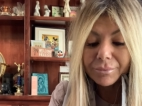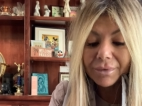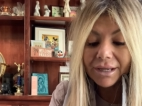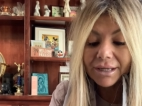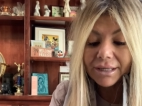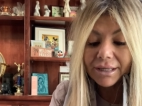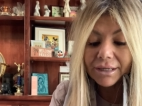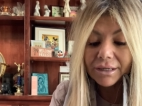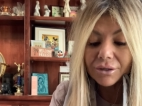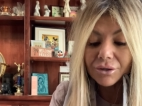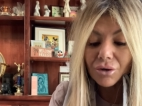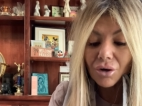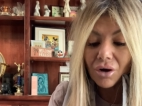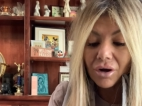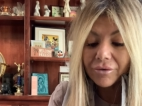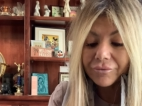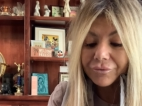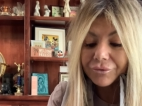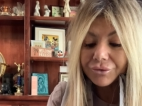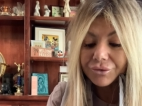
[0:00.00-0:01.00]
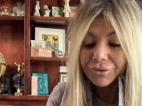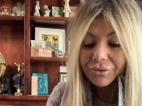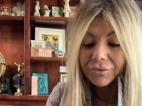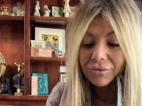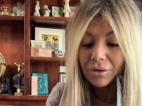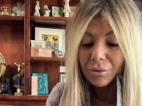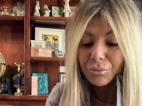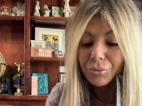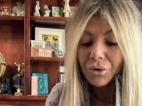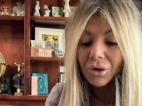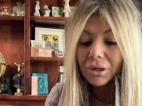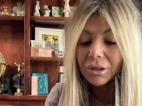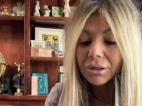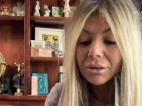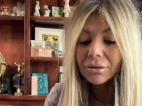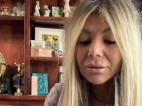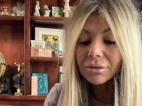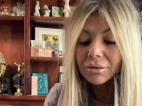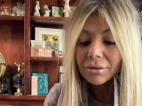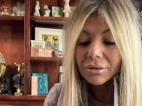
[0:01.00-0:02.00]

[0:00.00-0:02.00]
making an offer to someone